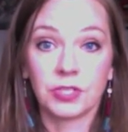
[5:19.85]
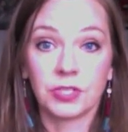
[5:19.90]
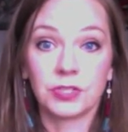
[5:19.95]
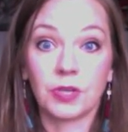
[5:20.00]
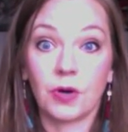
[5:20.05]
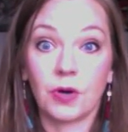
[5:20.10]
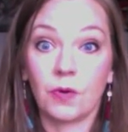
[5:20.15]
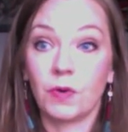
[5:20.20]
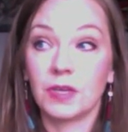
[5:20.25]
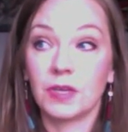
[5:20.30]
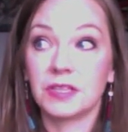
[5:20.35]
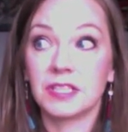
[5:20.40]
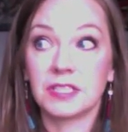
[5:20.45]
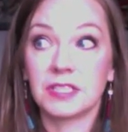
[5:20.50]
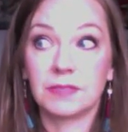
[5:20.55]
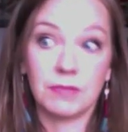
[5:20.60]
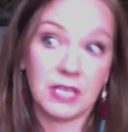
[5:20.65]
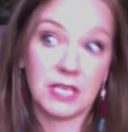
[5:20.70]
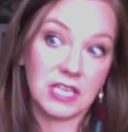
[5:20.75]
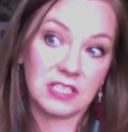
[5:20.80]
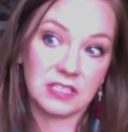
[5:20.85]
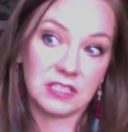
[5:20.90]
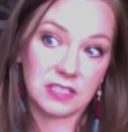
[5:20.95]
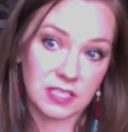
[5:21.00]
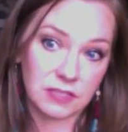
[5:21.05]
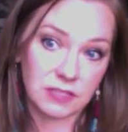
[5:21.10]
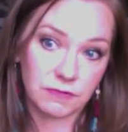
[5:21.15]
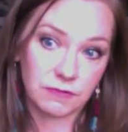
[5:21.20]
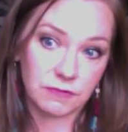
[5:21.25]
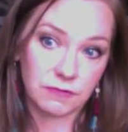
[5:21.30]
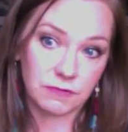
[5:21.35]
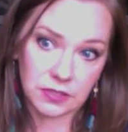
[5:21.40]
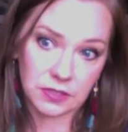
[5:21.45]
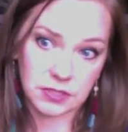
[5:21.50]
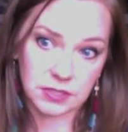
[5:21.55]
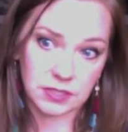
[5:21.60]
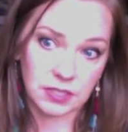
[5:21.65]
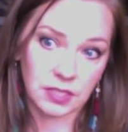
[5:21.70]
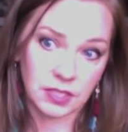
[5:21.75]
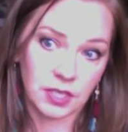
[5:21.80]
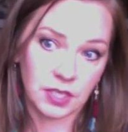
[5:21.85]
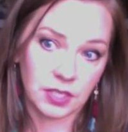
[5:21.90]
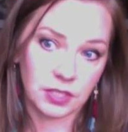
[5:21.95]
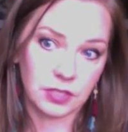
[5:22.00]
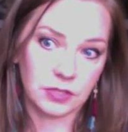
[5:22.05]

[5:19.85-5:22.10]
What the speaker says: So what this means as far as